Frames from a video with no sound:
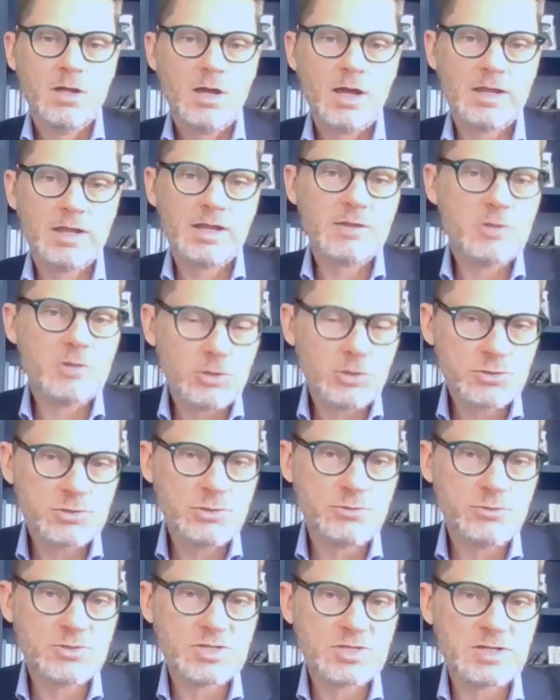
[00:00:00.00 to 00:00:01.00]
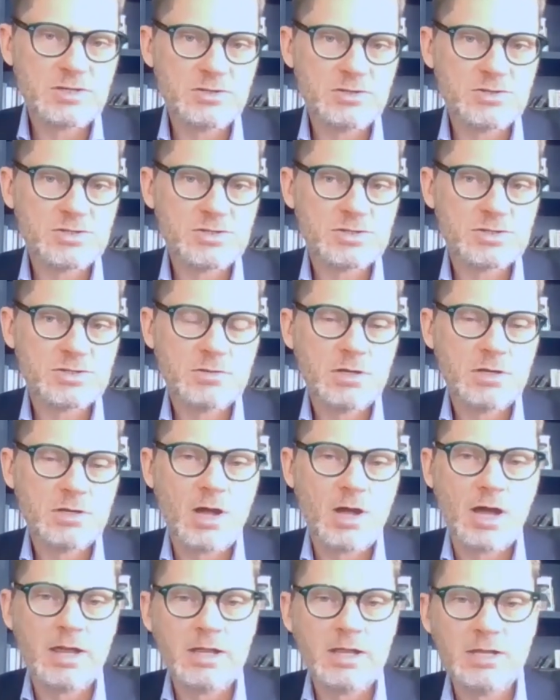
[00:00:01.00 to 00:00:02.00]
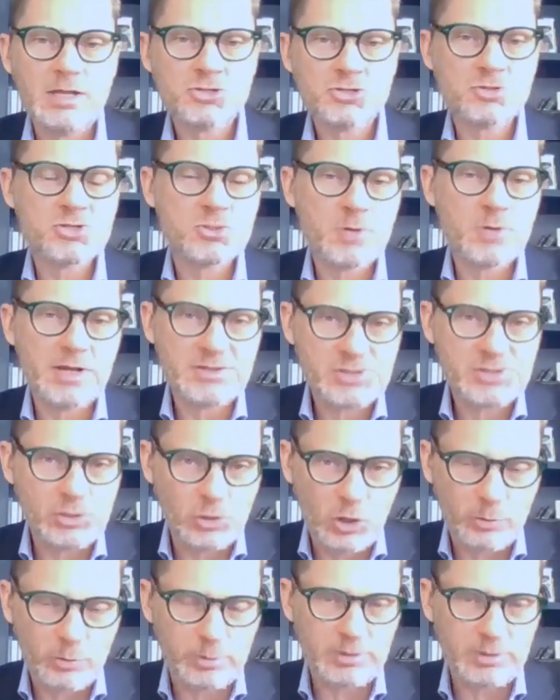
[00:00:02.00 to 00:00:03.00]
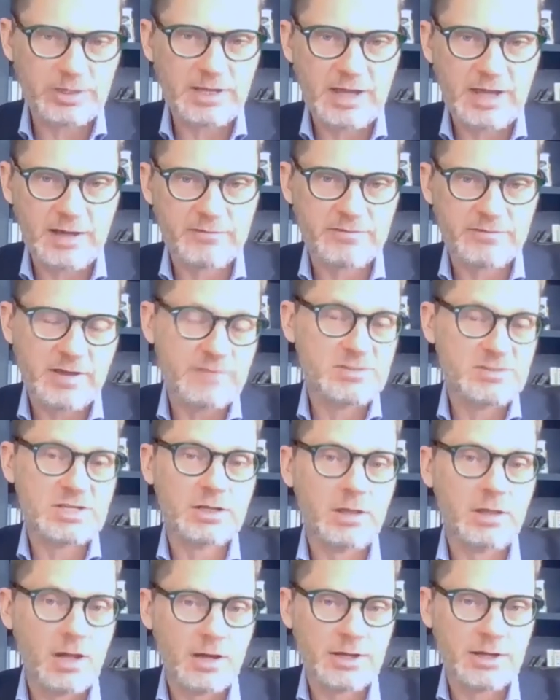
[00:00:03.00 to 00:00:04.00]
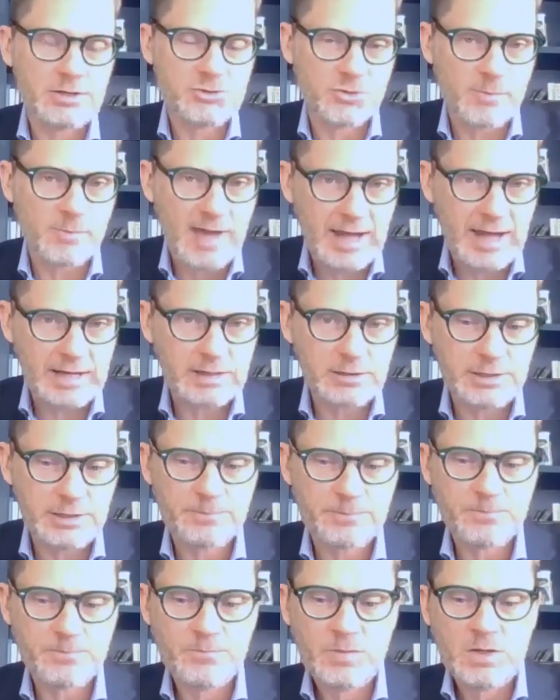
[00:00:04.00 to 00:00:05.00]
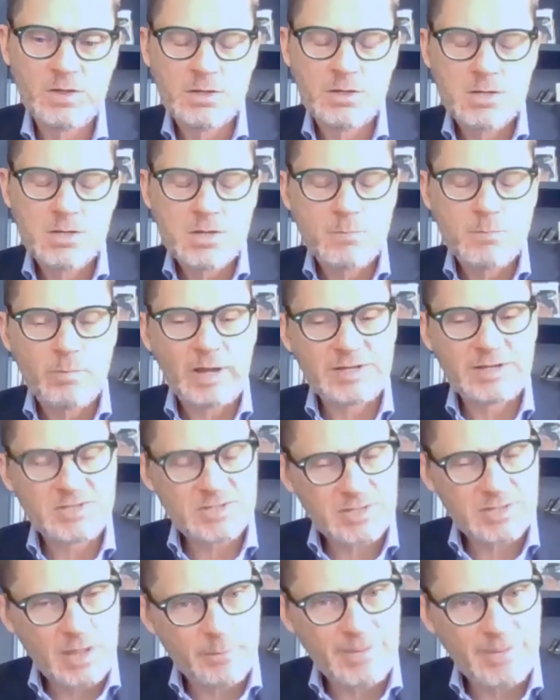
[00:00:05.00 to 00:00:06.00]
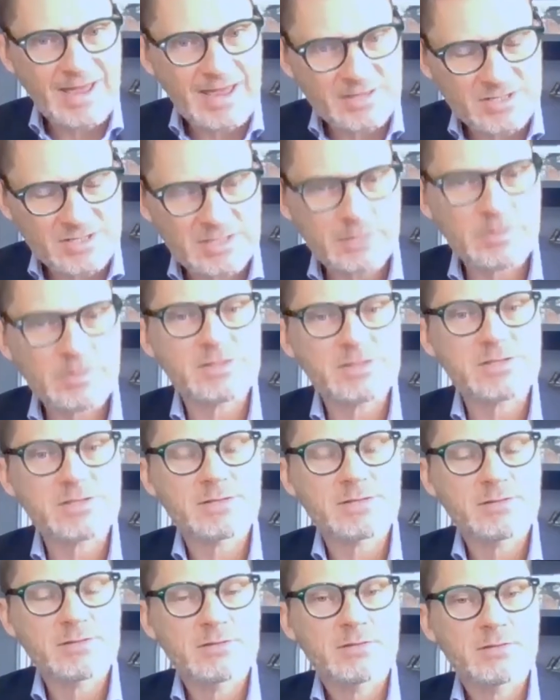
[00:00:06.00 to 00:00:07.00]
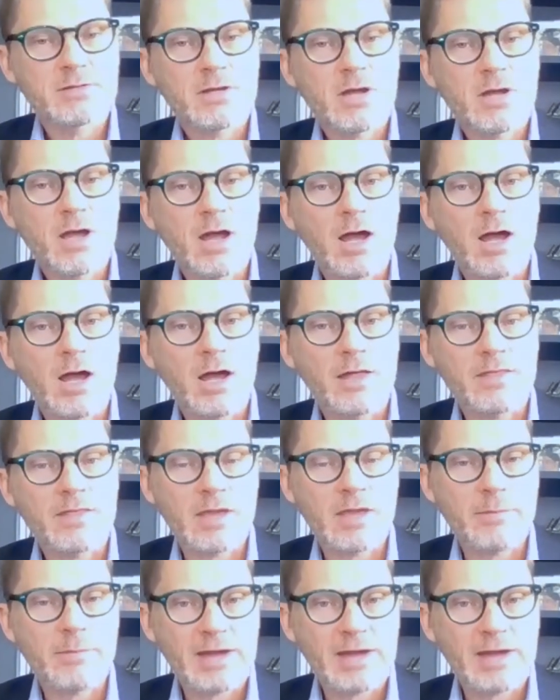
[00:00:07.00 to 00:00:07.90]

Again, the good news is interest rates globally have declined dramatically. by some estimates, the